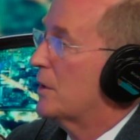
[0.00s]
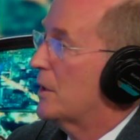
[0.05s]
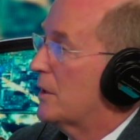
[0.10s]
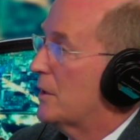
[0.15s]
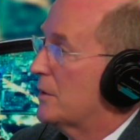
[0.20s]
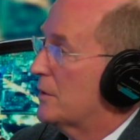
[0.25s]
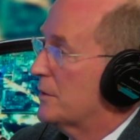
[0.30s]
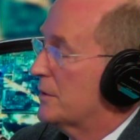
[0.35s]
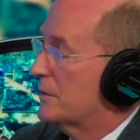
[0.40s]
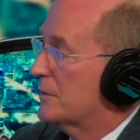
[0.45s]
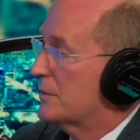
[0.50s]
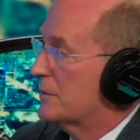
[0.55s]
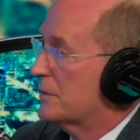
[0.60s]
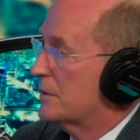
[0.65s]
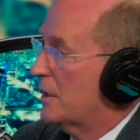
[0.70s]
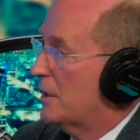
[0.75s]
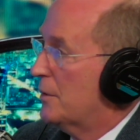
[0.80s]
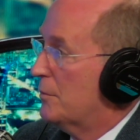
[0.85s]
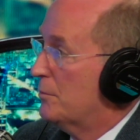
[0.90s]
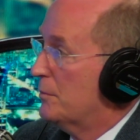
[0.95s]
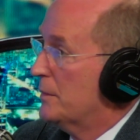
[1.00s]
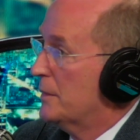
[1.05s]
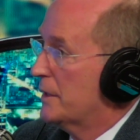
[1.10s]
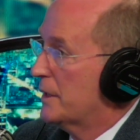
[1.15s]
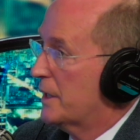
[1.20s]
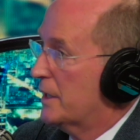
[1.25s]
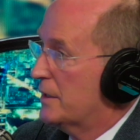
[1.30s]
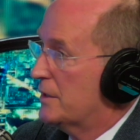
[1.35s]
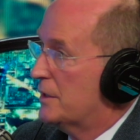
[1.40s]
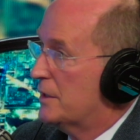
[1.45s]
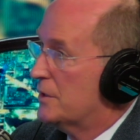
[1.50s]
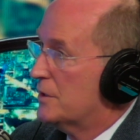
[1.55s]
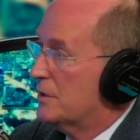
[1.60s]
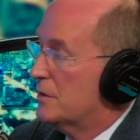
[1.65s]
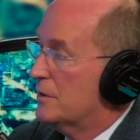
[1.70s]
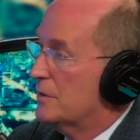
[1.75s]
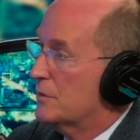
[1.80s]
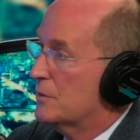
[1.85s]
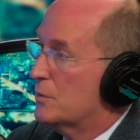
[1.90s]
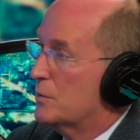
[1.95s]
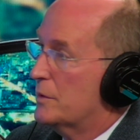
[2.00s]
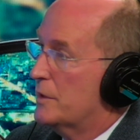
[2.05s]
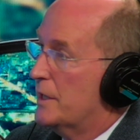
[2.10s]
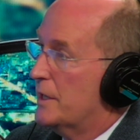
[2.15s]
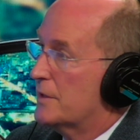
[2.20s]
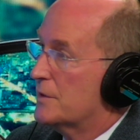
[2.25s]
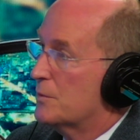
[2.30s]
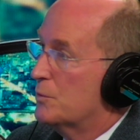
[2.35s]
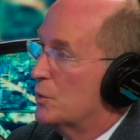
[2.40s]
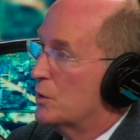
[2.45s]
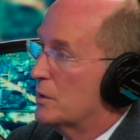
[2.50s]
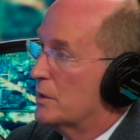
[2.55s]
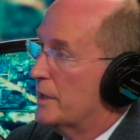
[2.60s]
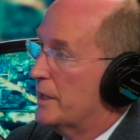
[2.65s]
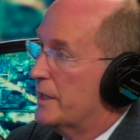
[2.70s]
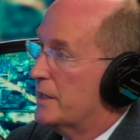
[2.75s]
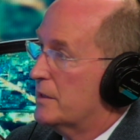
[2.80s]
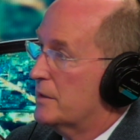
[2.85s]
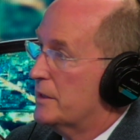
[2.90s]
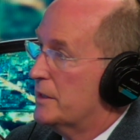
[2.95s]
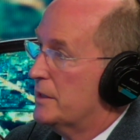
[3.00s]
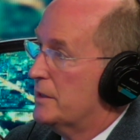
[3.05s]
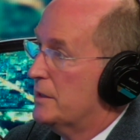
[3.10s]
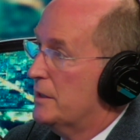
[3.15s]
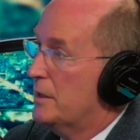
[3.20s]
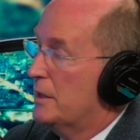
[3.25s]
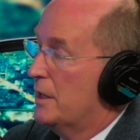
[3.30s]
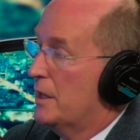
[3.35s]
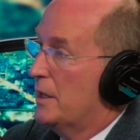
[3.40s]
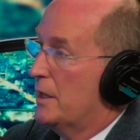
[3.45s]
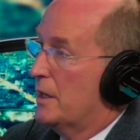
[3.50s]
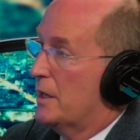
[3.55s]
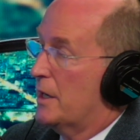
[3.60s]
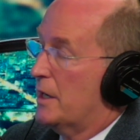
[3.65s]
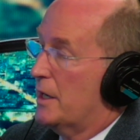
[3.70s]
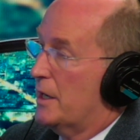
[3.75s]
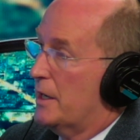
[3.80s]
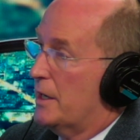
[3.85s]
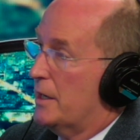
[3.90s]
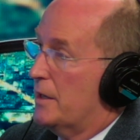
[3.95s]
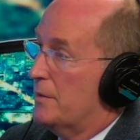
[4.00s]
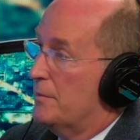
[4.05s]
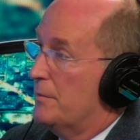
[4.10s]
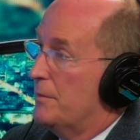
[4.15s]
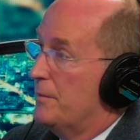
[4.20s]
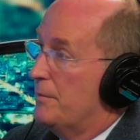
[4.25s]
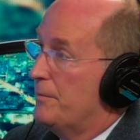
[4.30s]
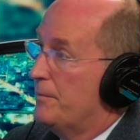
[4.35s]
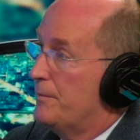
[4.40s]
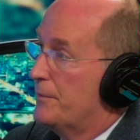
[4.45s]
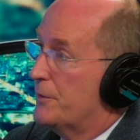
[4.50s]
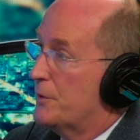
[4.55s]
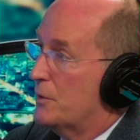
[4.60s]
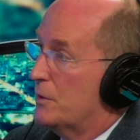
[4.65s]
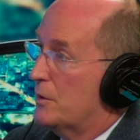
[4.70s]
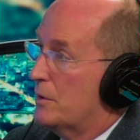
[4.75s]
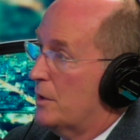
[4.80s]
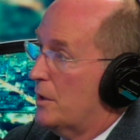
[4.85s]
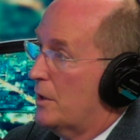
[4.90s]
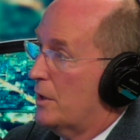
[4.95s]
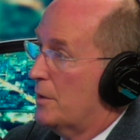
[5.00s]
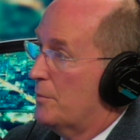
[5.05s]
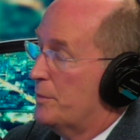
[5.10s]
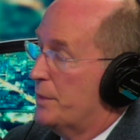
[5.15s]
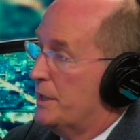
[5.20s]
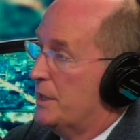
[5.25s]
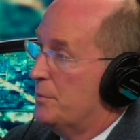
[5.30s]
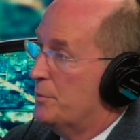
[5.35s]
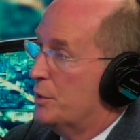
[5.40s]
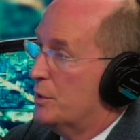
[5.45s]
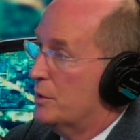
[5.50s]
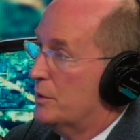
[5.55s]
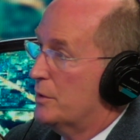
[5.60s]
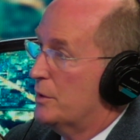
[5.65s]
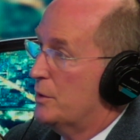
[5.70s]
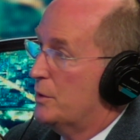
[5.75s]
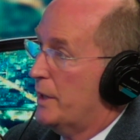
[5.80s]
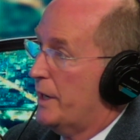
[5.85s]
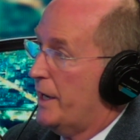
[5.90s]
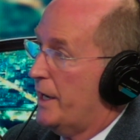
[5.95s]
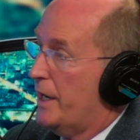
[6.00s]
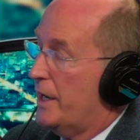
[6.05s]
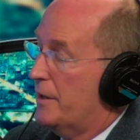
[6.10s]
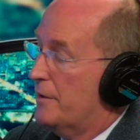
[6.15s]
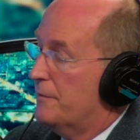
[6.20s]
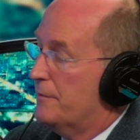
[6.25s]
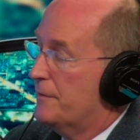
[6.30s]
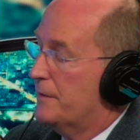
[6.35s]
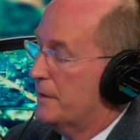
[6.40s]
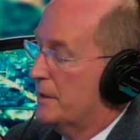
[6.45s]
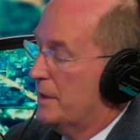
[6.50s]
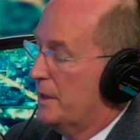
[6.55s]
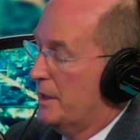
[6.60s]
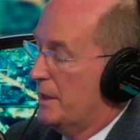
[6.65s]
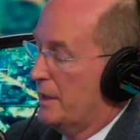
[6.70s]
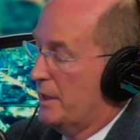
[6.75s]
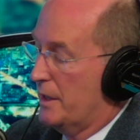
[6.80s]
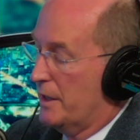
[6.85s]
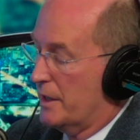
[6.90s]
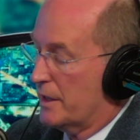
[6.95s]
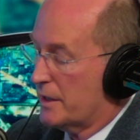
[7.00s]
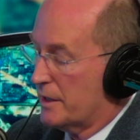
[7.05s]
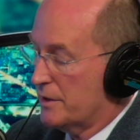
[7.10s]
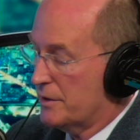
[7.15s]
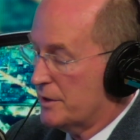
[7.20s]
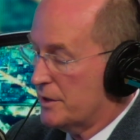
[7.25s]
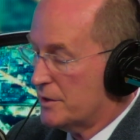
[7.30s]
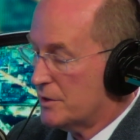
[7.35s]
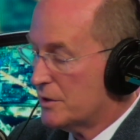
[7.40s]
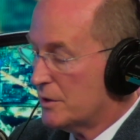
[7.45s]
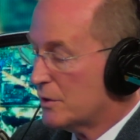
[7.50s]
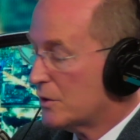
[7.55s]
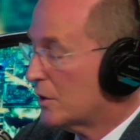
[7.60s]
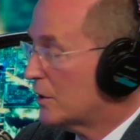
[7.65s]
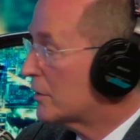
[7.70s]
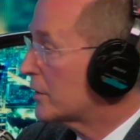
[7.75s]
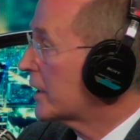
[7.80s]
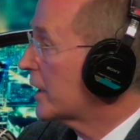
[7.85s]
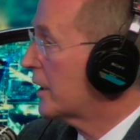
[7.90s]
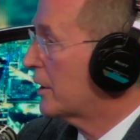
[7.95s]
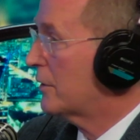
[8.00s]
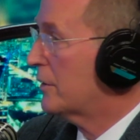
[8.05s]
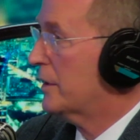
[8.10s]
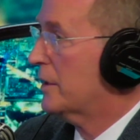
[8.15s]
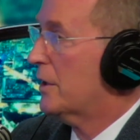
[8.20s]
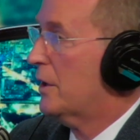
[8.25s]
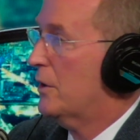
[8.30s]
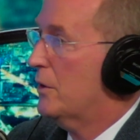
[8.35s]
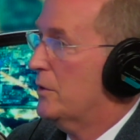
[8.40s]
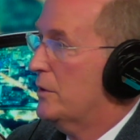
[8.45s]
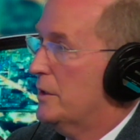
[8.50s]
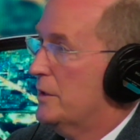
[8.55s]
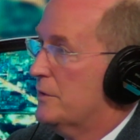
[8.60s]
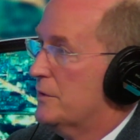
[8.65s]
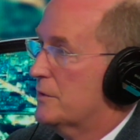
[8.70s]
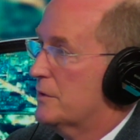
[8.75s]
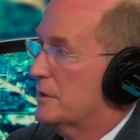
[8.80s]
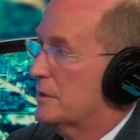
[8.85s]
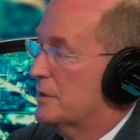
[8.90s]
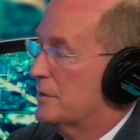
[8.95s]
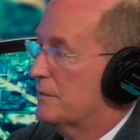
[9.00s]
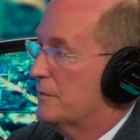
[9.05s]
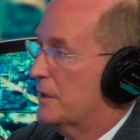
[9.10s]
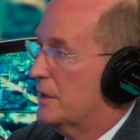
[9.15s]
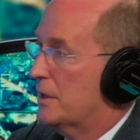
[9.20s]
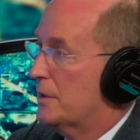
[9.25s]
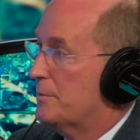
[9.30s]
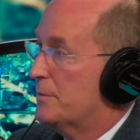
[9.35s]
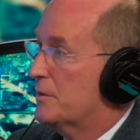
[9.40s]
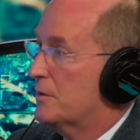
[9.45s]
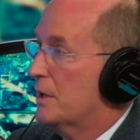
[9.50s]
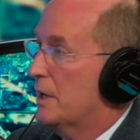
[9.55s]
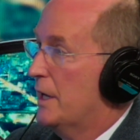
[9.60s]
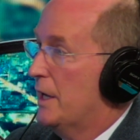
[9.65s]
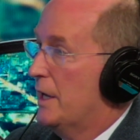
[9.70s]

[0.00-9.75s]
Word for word: are some conditions where that's more likely. Uh, there are people who have a condition called keratoconus that develops